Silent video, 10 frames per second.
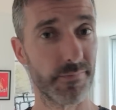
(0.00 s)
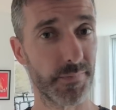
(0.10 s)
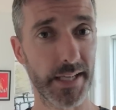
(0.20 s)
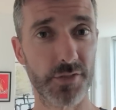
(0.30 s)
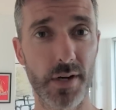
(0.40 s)

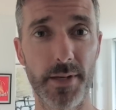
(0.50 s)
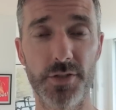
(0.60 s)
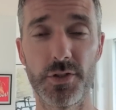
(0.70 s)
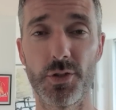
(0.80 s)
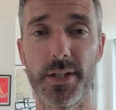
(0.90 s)
Thanks very much
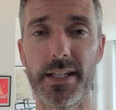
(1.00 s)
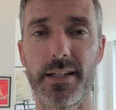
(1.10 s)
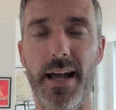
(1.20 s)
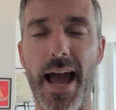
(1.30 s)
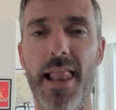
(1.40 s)
for joining,
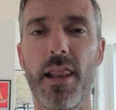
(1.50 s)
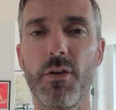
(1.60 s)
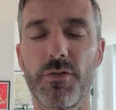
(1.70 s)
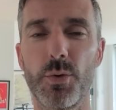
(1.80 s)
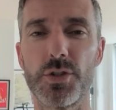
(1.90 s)
and
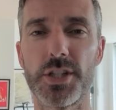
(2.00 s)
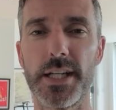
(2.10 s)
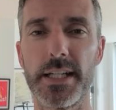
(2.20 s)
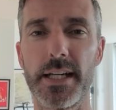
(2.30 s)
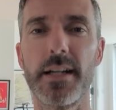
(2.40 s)
look forward to
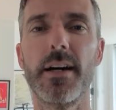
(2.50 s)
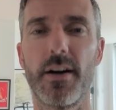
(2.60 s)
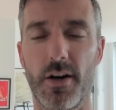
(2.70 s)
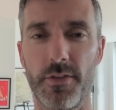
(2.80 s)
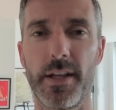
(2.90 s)
seeing you
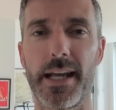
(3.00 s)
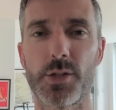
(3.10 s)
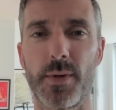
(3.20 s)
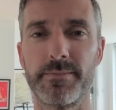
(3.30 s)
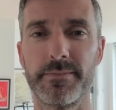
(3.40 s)
on the next one.